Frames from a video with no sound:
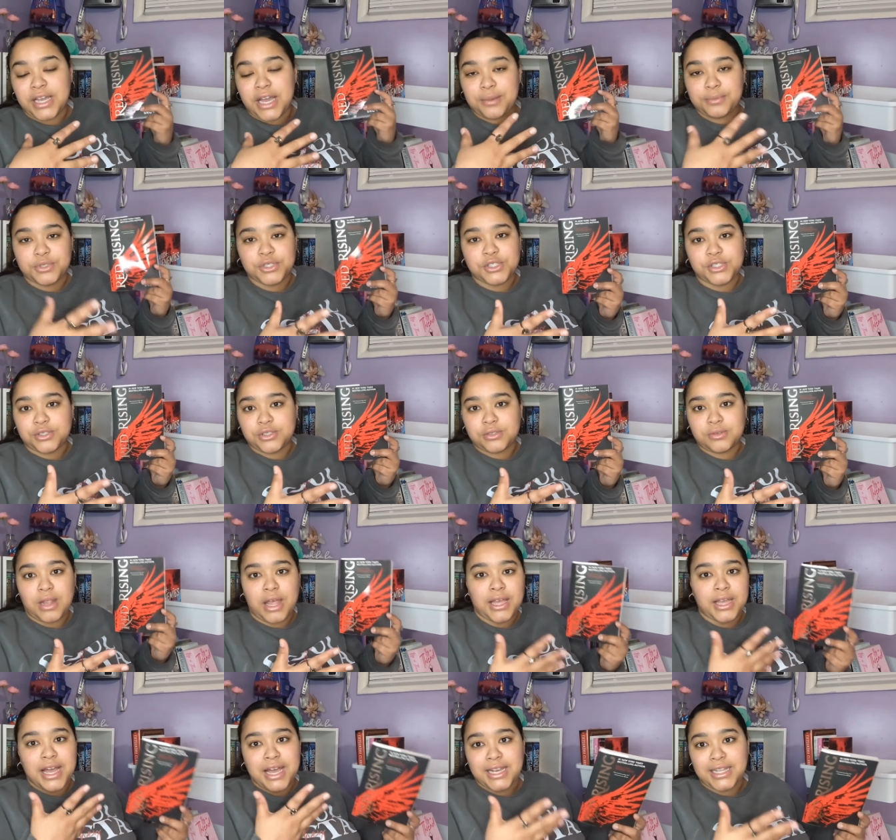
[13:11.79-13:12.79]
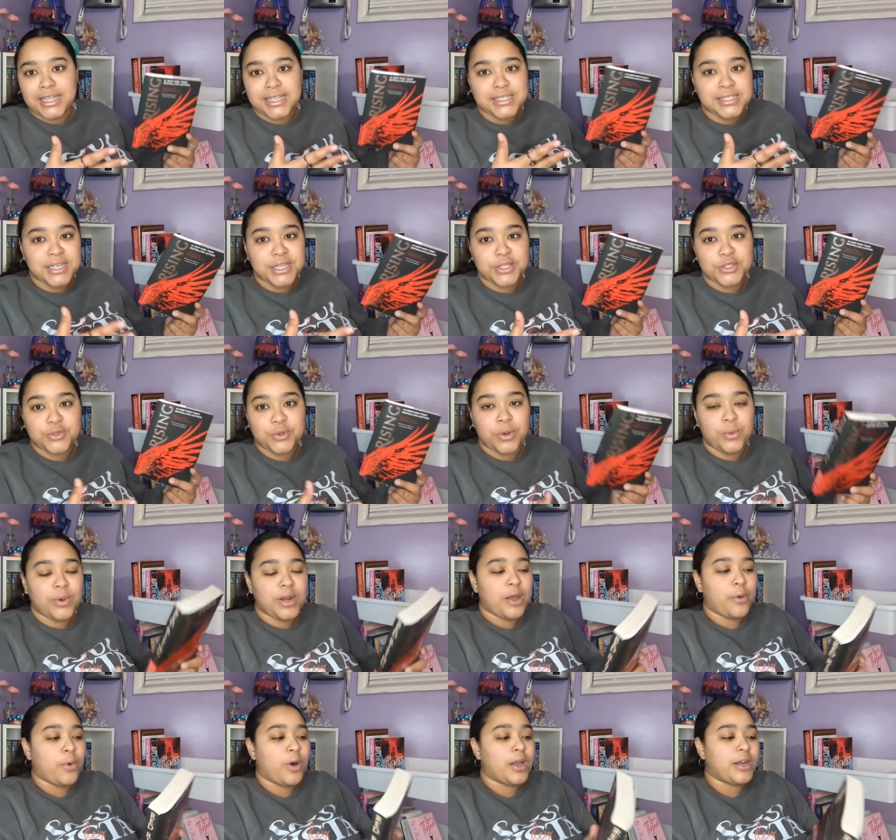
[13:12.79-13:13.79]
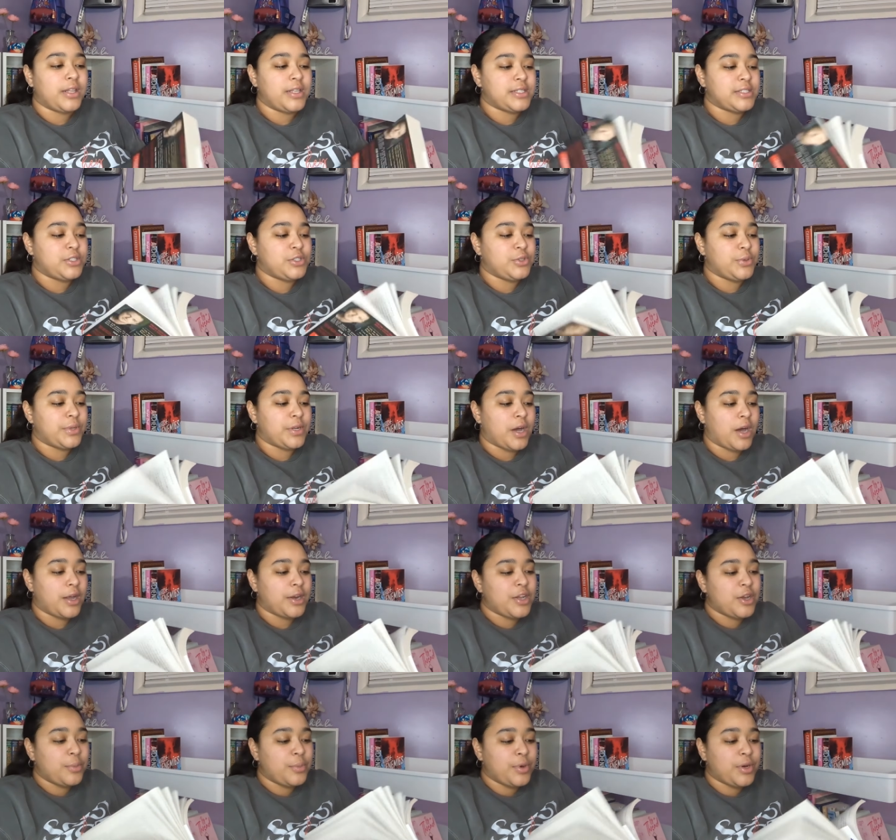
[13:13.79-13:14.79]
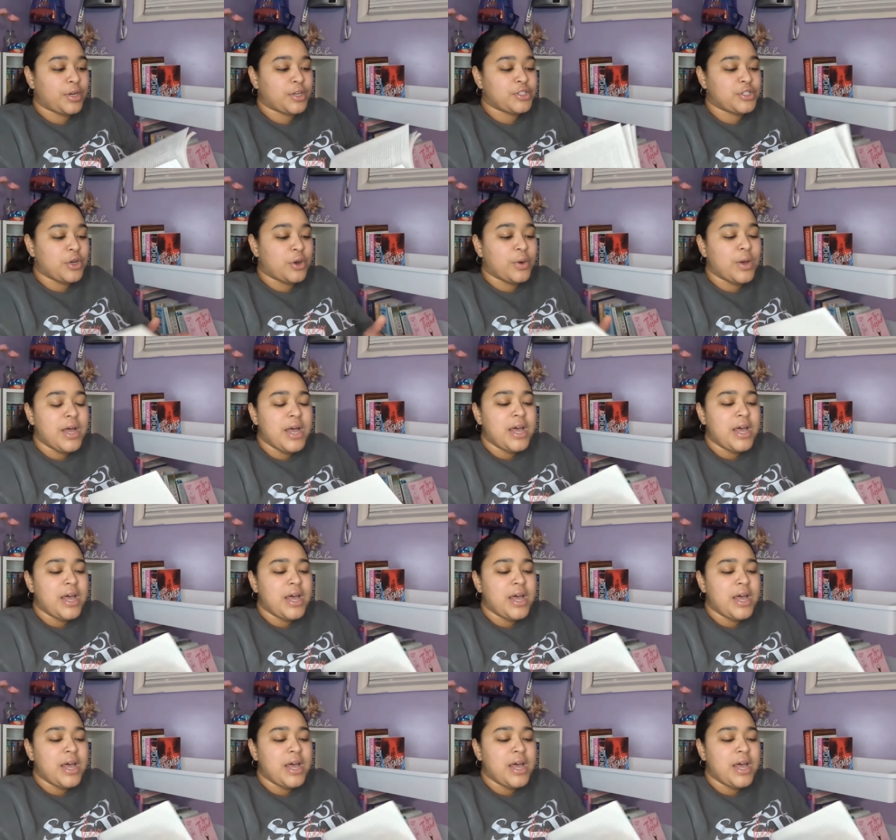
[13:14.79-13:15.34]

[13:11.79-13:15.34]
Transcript: I'm just like kind of listening to it when I want to listen to an audiobook. So